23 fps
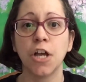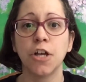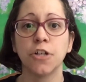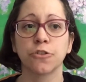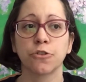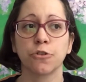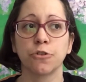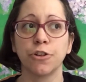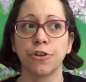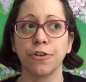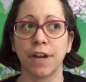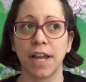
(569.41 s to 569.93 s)
So
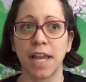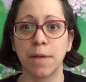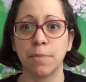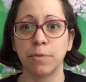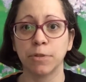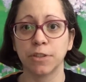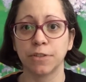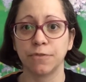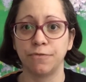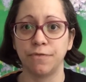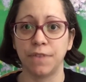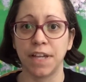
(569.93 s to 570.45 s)
you're able
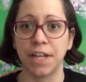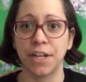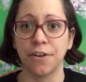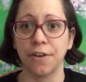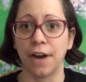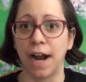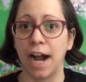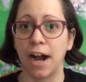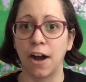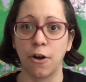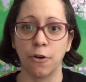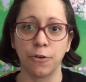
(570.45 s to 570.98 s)
to figure
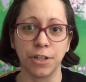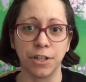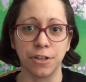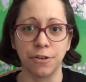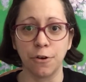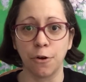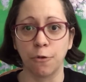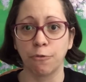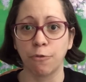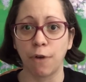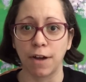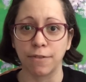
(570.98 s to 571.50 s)
out,
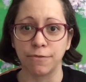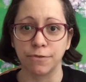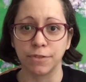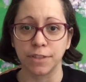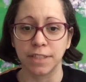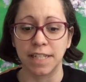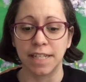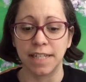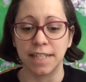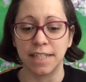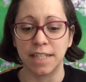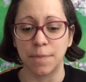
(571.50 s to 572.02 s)

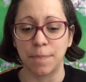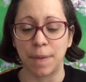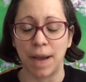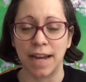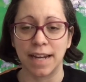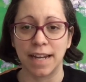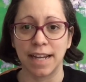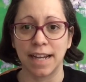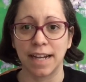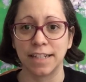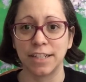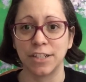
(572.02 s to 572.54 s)
roughly,
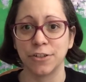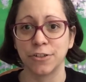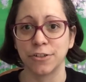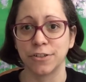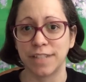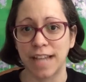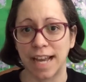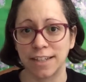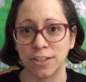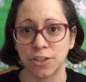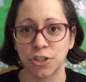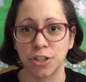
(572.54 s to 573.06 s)
depending on your
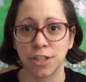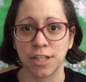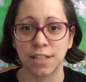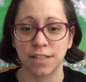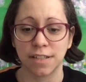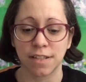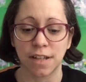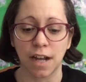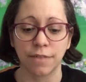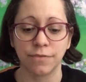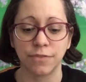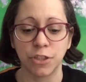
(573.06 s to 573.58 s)
tension and
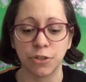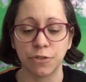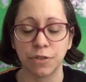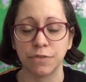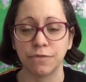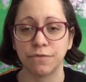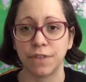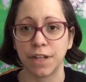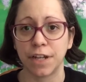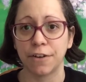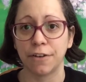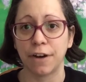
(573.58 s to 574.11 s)
stuff, you can
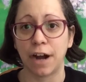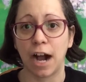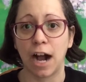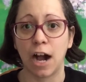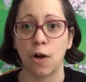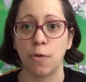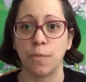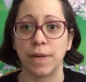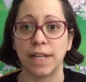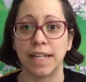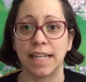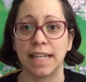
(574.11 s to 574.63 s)
figure out how
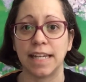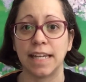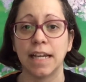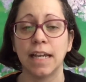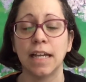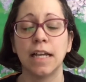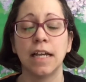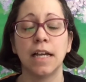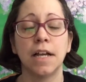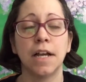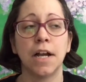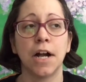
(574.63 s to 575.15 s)
many,
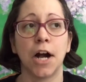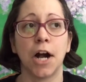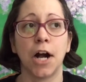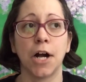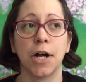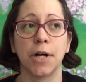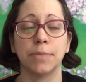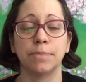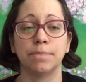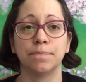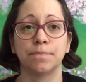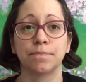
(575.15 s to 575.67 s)

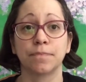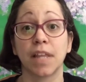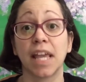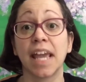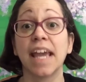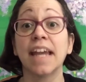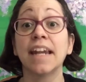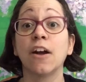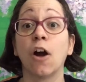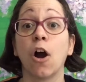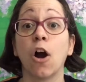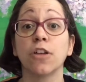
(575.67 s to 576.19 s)
and
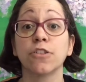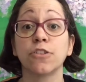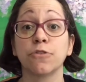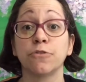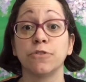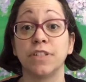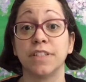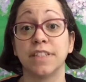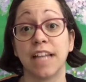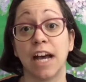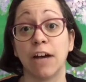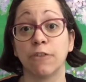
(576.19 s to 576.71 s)
it also
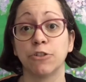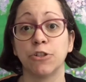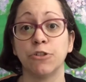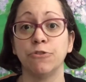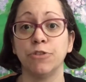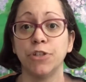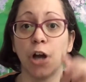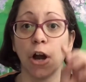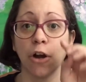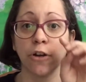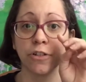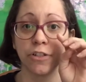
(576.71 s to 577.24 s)
tells you
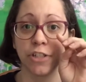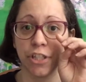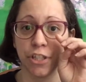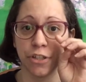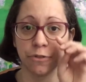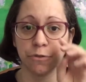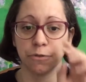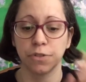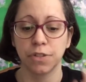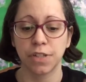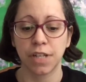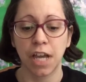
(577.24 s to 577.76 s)
yards
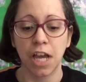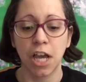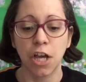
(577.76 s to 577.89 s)
used.